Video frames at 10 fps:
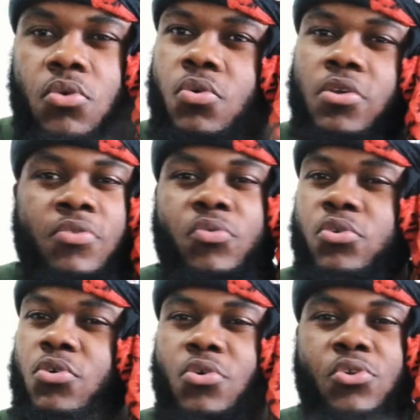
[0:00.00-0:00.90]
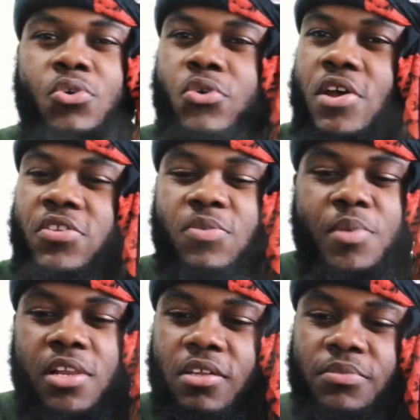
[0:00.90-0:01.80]
If you know only could have
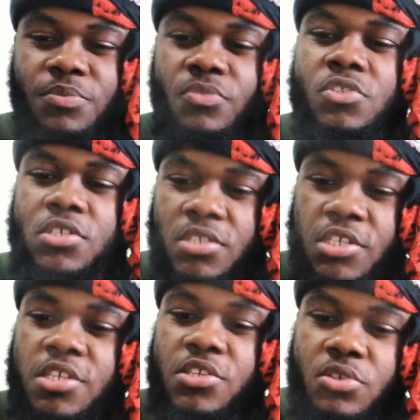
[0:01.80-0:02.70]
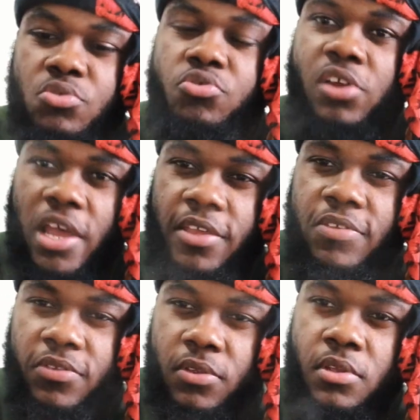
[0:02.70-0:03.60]
smell it. Seasoned
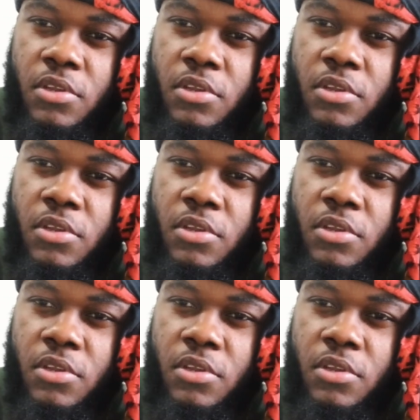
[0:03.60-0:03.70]
rice.